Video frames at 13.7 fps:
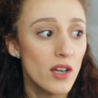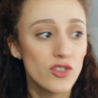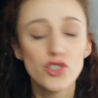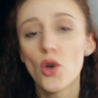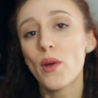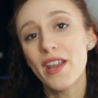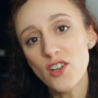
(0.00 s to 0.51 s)

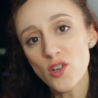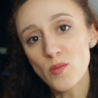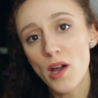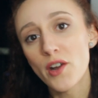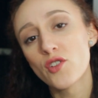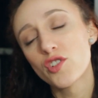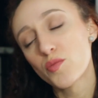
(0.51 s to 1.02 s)
So in-ear
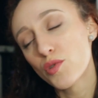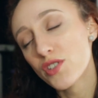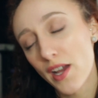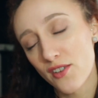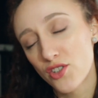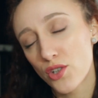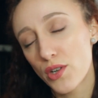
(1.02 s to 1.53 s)
monitors
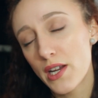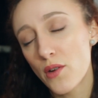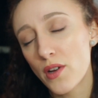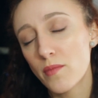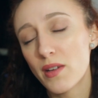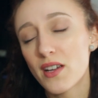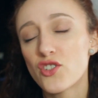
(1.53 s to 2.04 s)
protects your
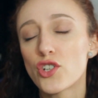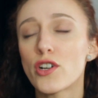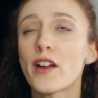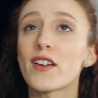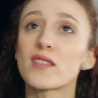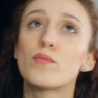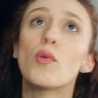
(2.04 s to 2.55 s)
hearing because you're
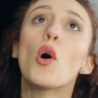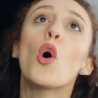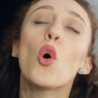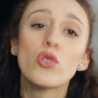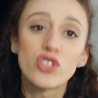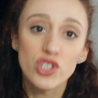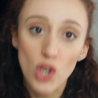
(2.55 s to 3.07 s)
not
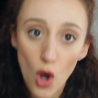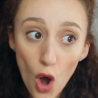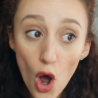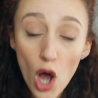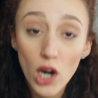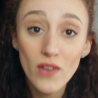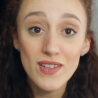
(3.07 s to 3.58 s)
exposed to
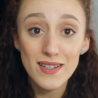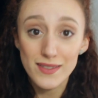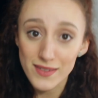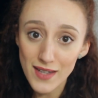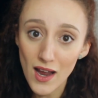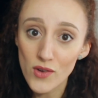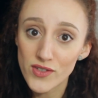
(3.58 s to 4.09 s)
all of these
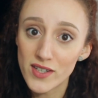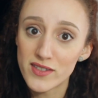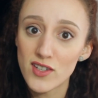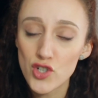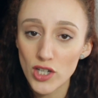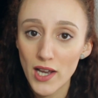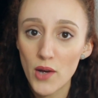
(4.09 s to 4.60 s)
sounds at
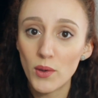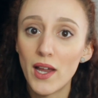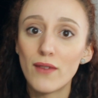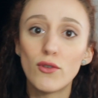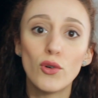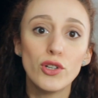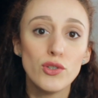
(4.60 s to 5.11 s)
such a loud level.